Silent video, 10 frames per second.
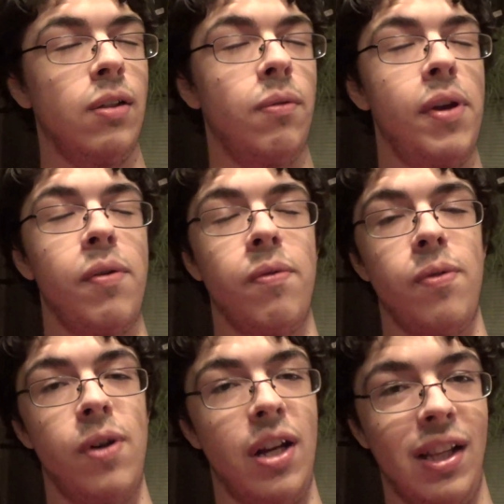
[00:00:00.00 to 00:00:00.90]
We
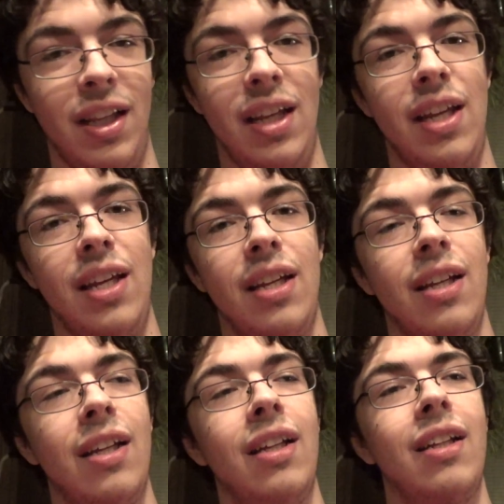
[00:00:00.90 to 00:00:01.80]
really
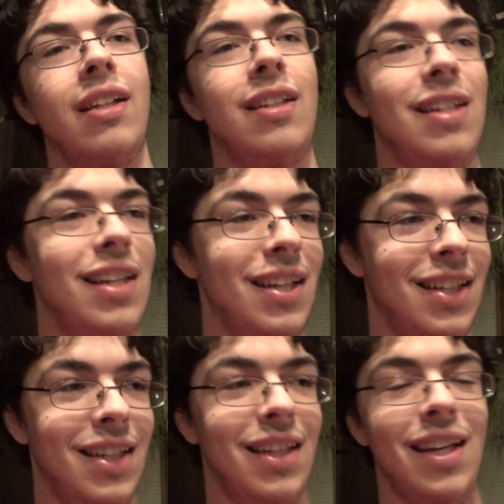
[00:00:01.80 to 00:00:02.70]
need
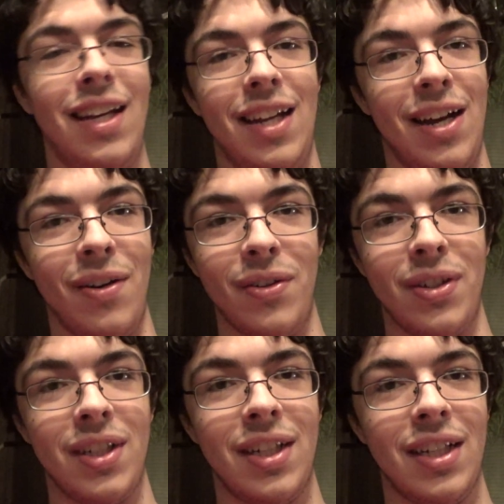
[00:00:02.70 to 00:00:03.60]
to get
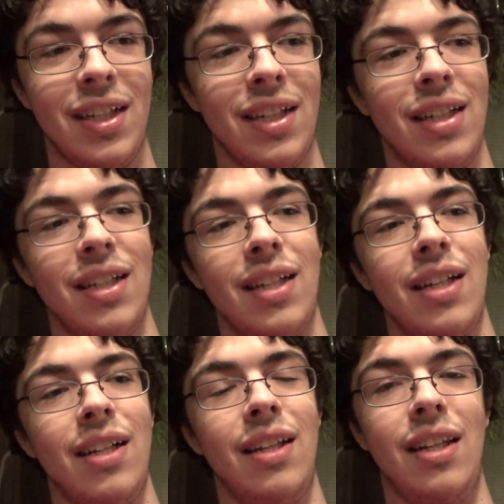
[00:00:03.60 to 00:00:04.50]
out
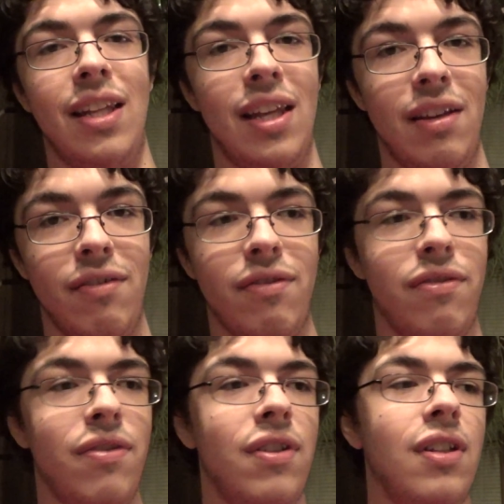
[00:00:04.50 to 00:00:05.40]
and
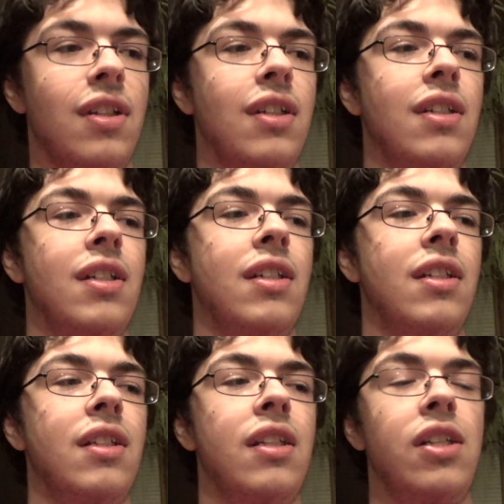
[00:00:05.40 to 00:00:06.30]
leave
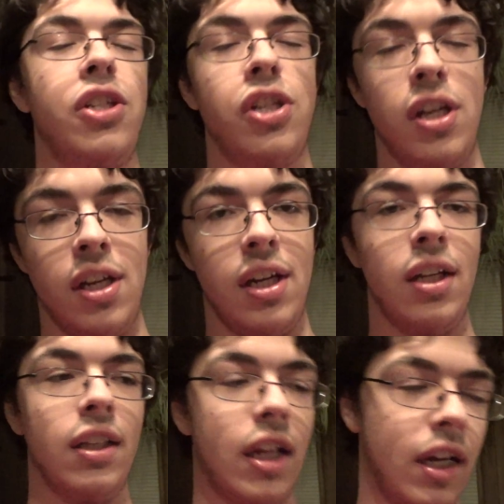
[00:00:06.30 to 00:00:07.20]
the
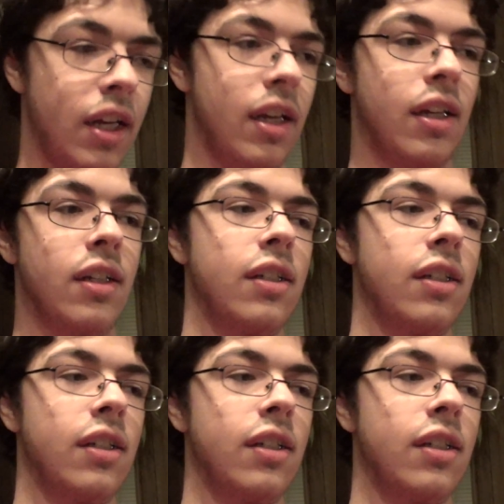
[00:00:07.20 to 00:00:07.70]
cheating, lying,